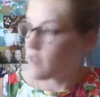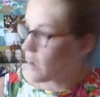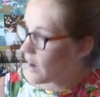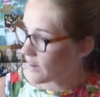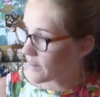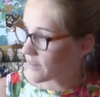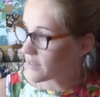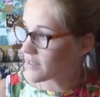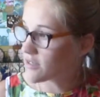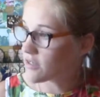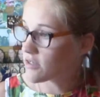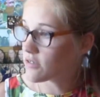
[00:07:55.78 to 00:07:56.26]

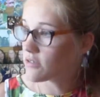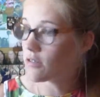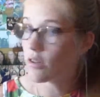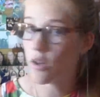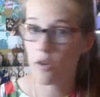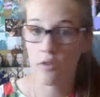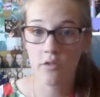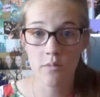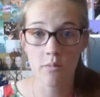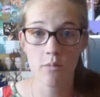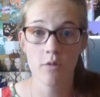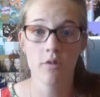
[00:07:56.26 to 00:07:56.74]
I can do
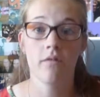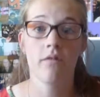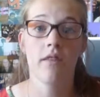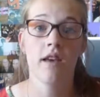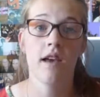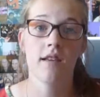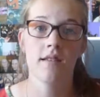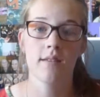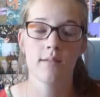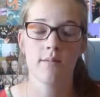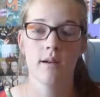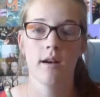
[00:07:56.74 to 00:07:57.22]
loads more of
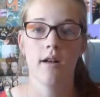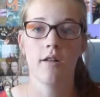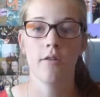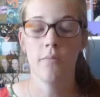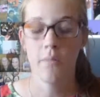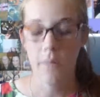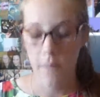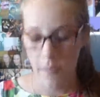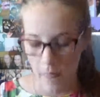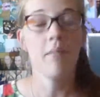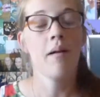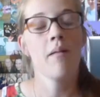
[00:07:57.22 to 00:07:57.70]
that as well.
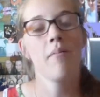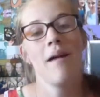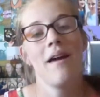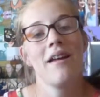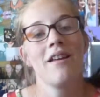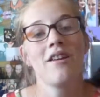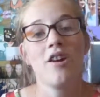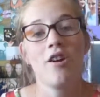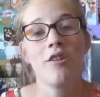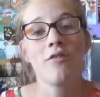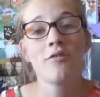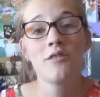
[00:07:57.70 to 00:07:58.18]
My
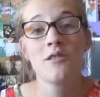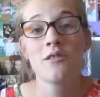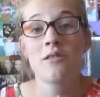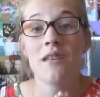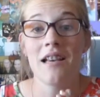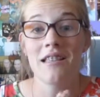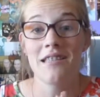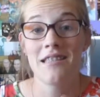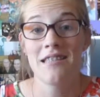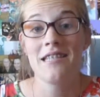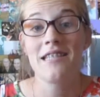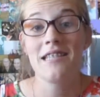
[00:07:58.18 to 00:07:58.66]
main goal for
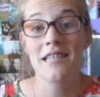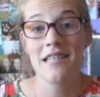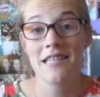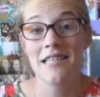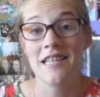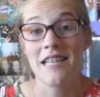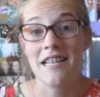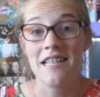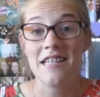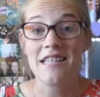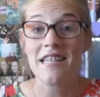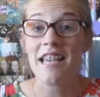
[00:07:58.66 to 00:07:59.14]

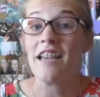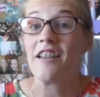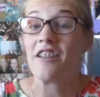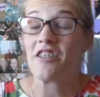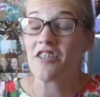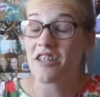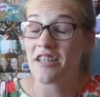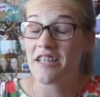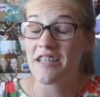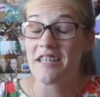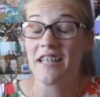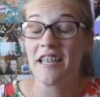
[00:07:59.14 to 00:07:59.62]
2016 is
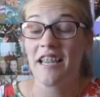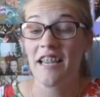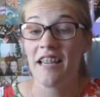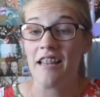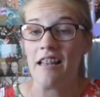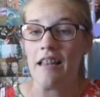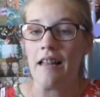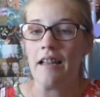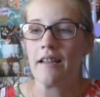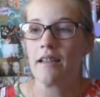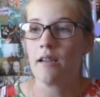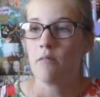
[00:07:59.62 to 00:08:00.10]
actually to
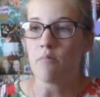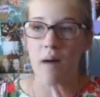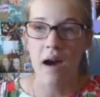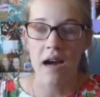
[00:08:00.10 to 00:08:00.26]
get like a